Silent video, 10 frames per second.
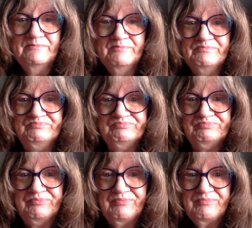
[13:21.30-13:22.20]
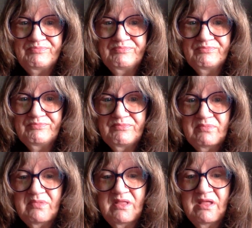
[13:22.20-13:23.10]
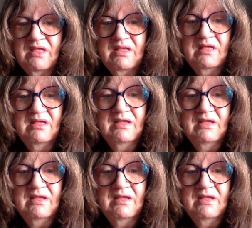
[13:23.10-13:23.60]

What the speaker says: No one is speaking in this clip.